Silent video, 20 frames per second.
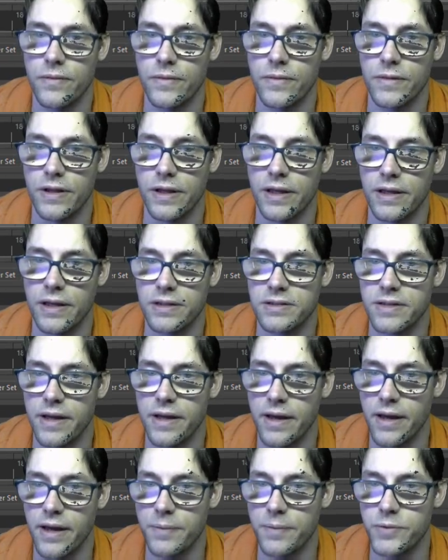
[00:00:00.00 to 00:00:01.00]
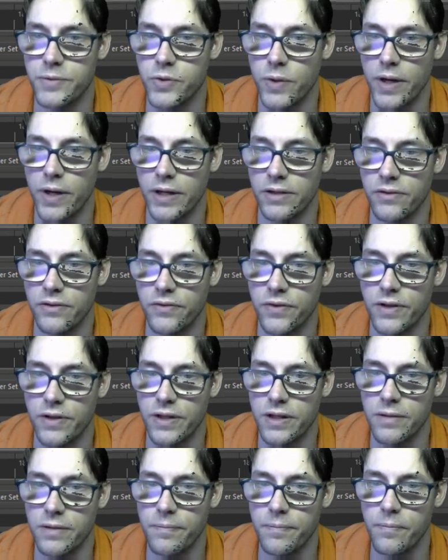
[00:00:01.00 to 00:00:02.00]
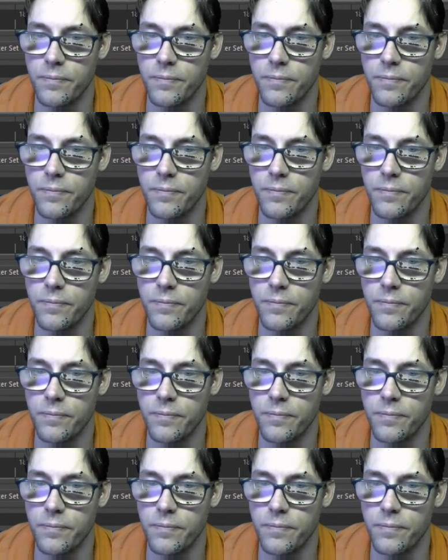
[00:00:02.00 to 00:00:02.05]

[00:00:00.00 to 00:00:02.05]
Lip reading: Again, tab, drag to fill in.